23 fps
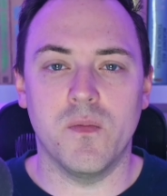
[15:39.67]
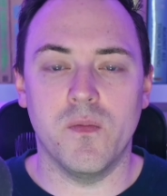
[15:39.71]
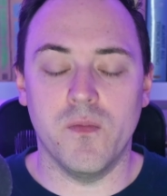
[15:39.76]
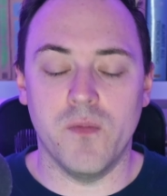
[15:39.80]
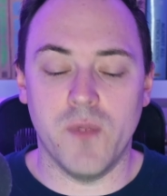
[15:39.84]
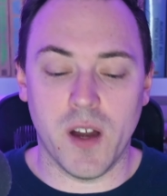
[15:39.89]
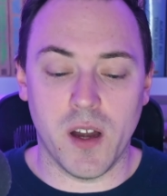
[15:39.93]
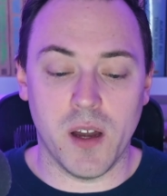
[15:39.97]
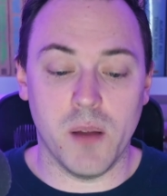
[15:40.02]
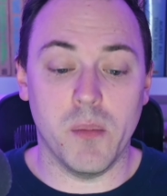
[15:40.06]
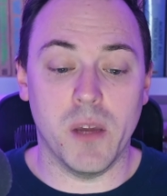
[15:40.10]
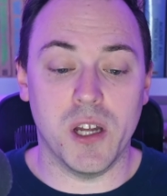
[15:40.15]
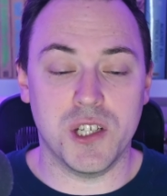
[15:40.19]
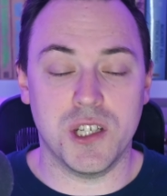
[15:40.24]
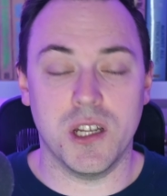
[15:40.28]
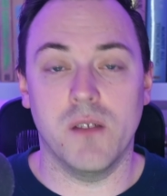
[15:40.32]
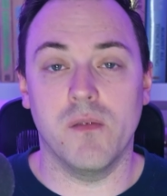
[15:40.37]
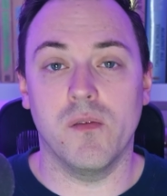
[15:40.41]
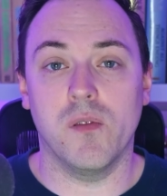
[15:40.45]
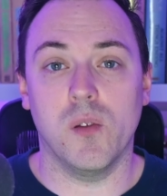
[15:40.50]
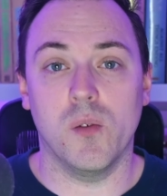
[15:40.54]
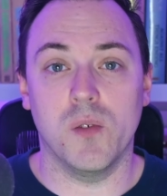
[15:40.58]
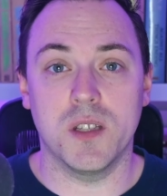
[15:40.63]
very much
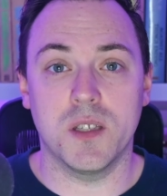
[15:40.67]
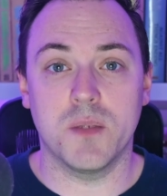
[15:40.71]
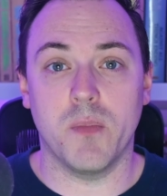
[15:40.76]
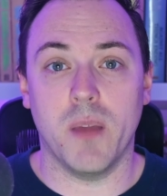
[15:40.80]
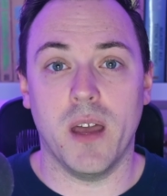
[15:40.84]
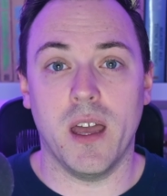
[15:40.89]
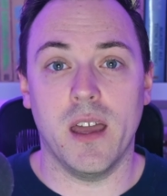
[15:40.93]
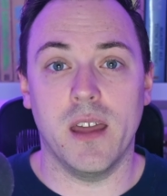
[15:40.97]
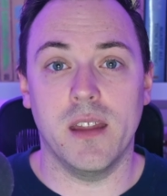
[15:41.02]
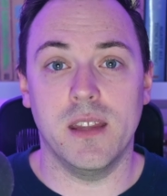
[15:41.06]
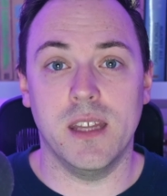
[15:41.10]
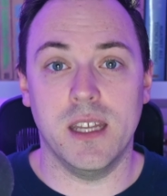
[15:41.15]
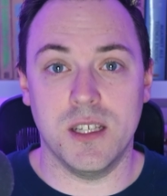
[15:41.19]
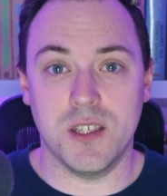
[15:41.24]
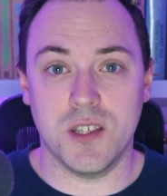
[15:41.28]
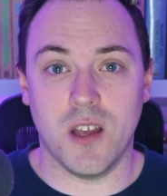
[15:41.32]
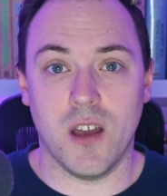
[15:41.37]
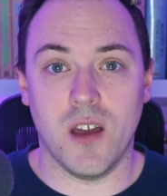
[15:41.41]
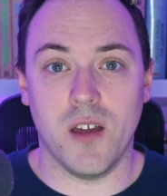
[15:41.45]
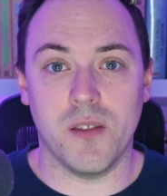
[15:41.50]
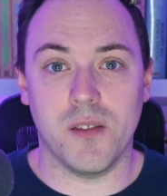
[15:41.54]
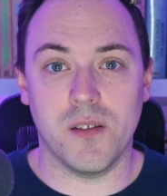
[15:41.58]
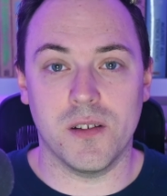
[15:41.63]
influenced by these
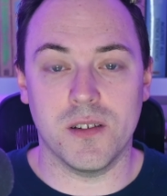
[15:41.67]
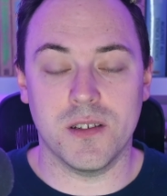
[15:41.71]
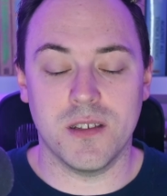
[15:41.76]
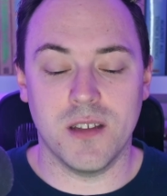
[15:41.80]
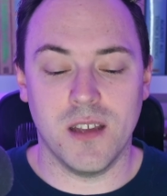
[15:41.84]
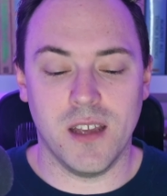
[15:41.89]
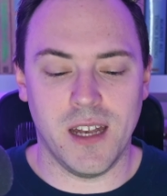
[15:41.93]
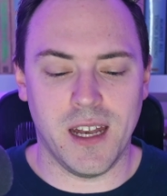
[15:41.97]
authors.